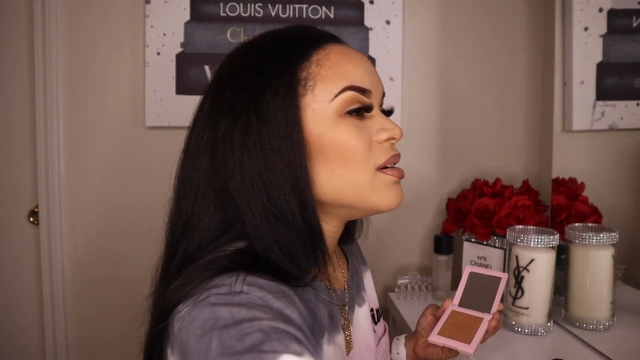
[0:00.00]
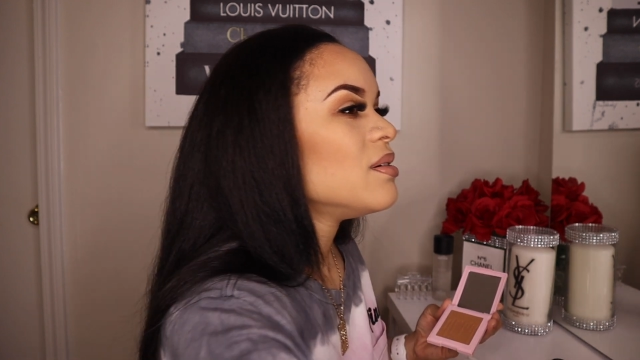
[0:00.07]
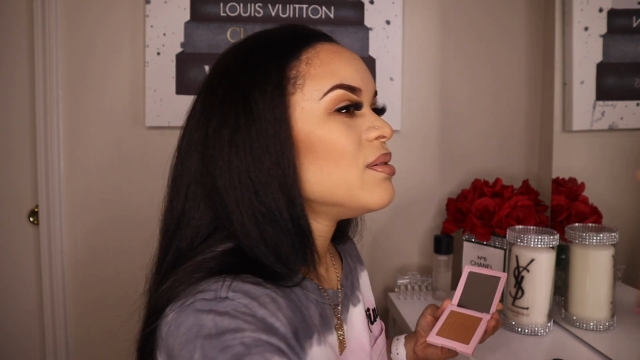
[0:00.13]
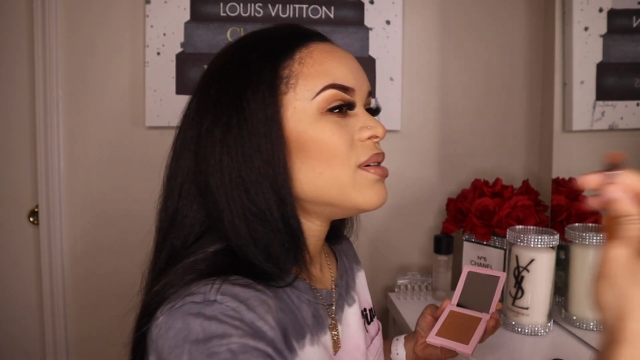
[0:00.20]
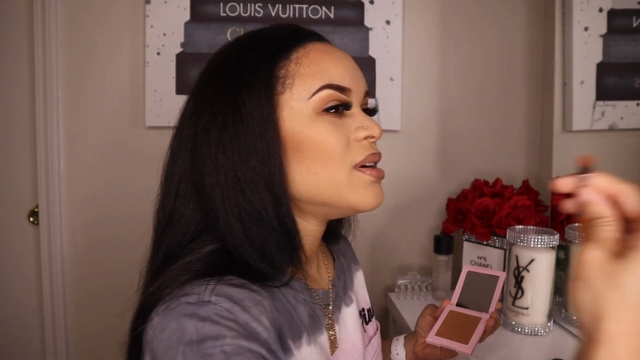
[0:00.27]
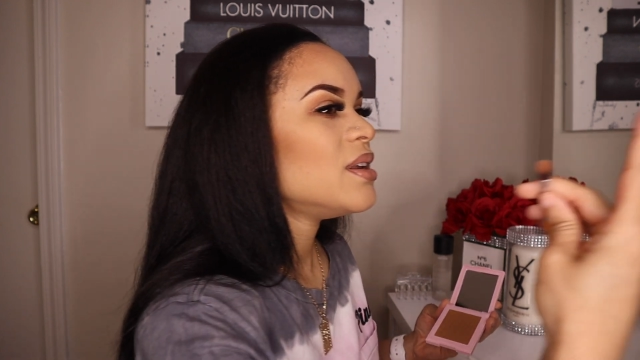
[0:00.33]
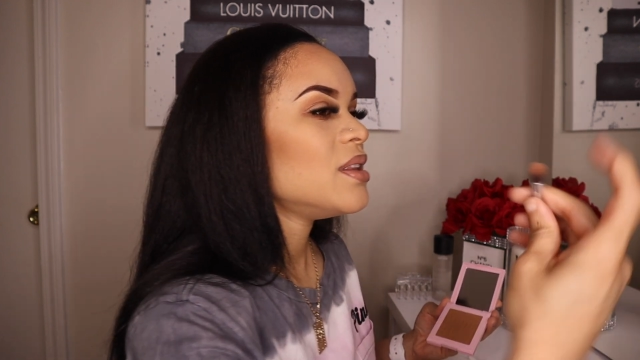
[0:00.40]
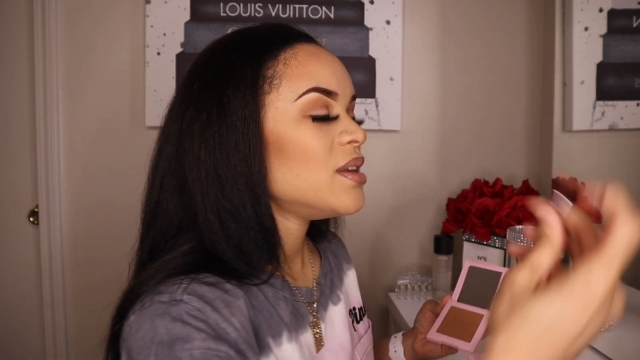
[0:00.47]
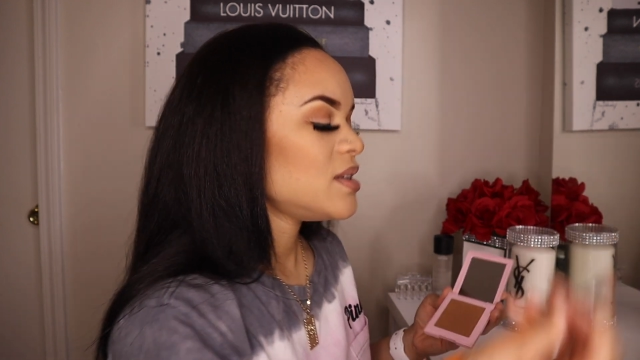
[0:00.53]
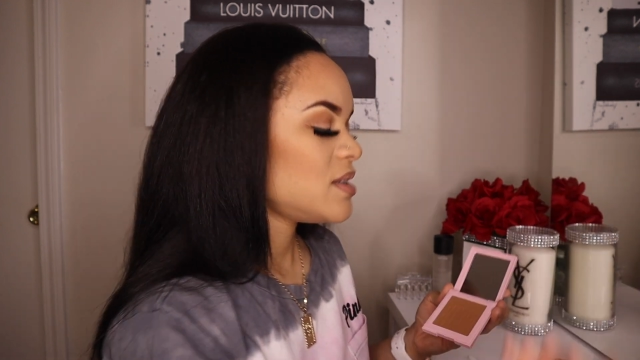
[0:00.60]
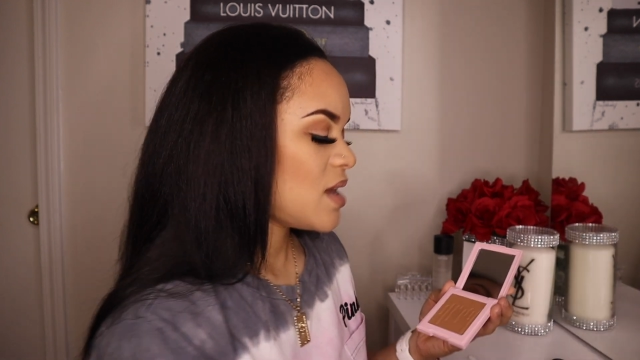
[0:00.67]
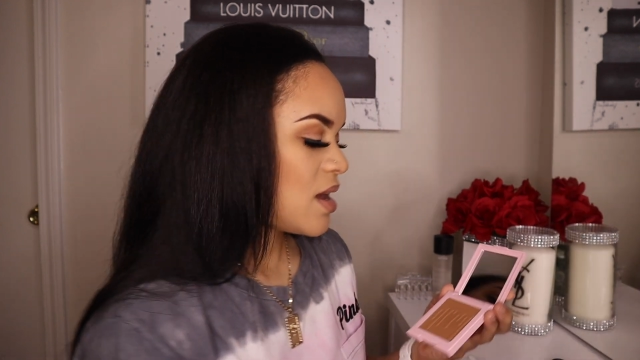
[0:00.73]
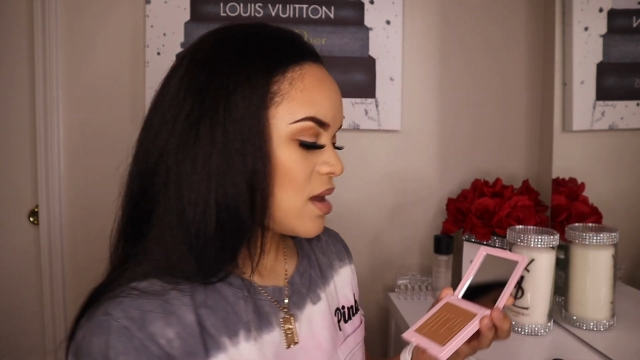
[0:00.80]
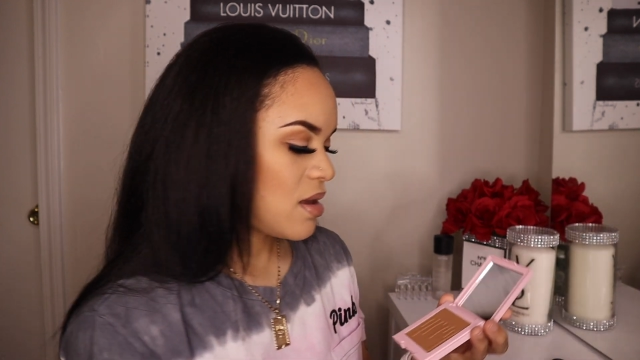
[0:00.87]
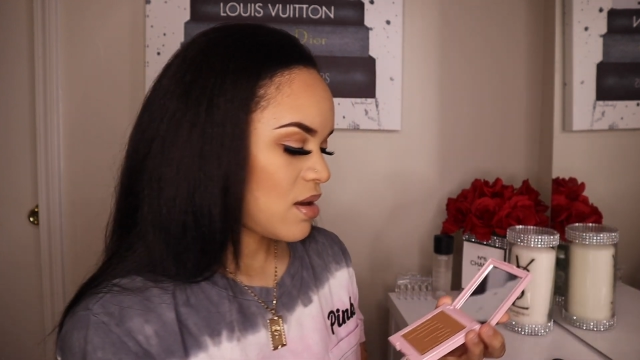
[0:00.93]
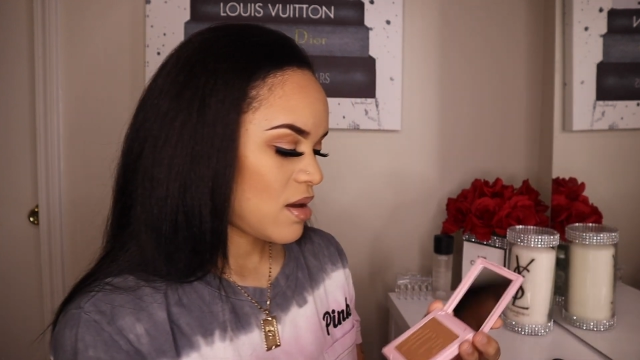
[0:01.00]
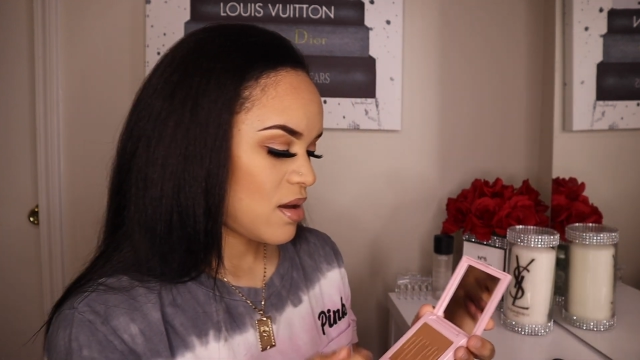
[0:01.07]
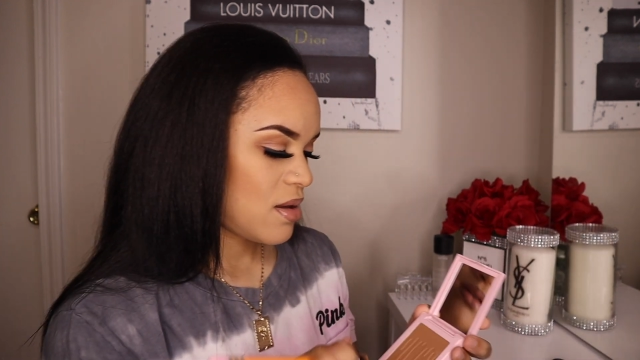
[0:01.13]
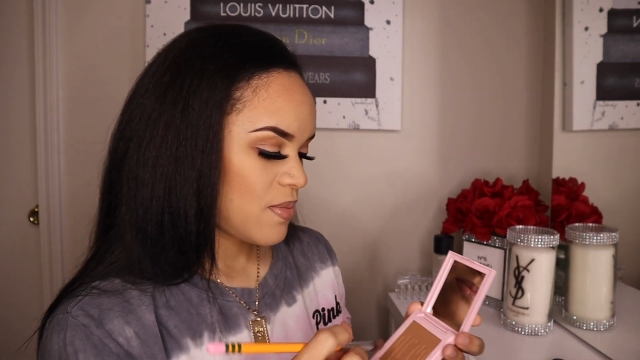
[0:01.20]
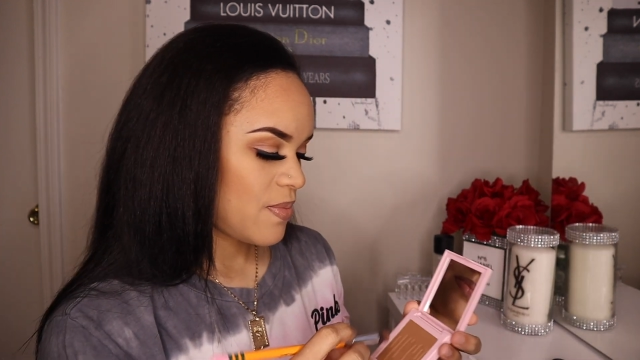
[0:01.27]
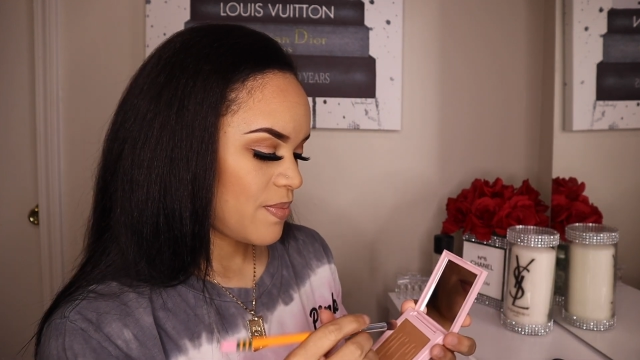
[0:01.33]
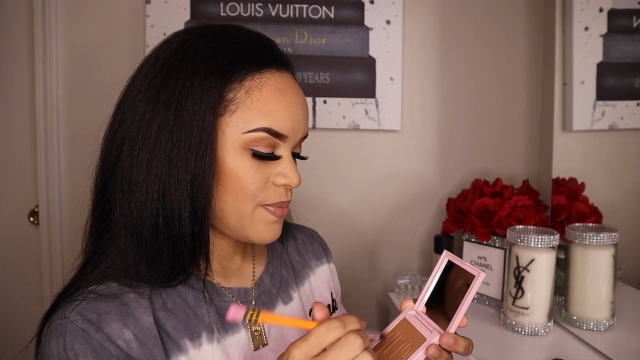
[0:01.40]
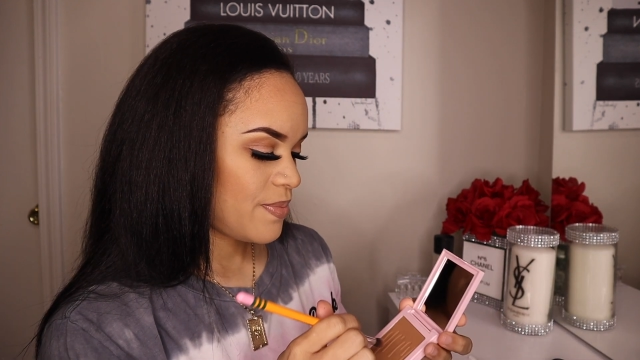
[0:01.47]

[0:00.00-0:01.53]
what it looks like, y'all.